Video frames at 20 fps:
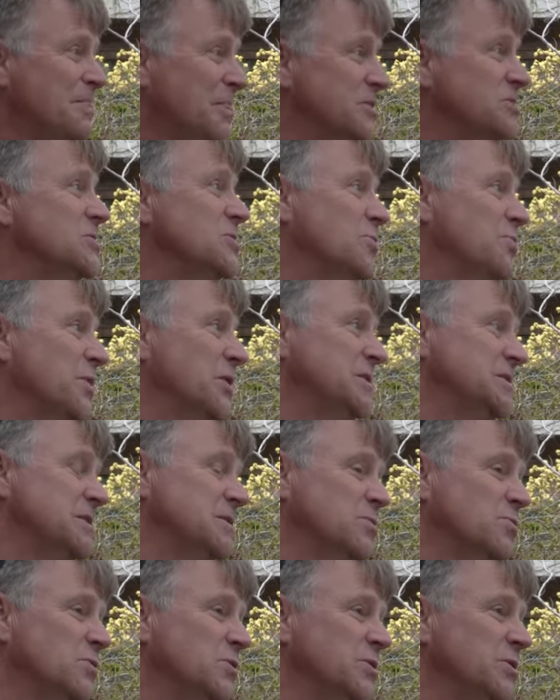there's no place
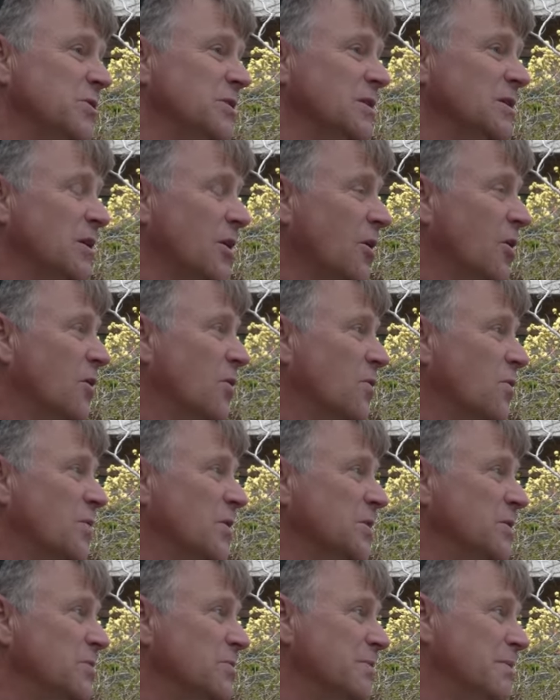in the world you can go
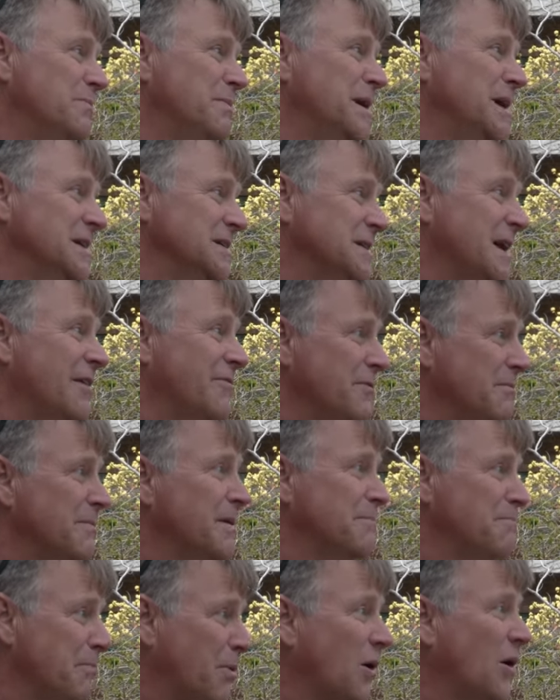where human beings haven't
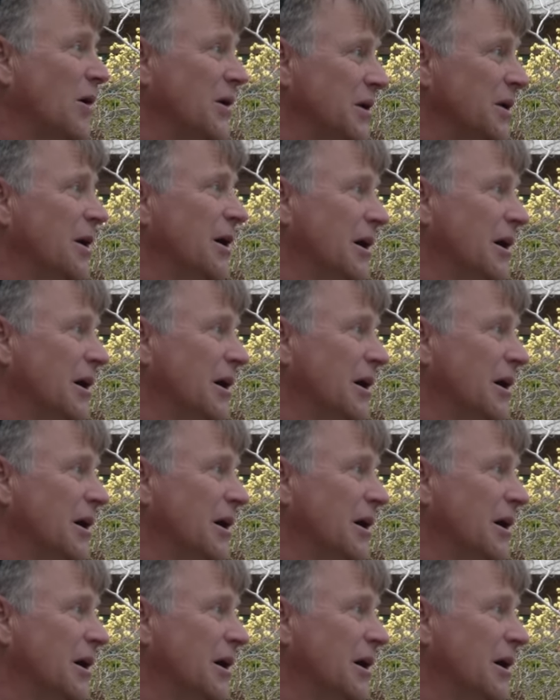been part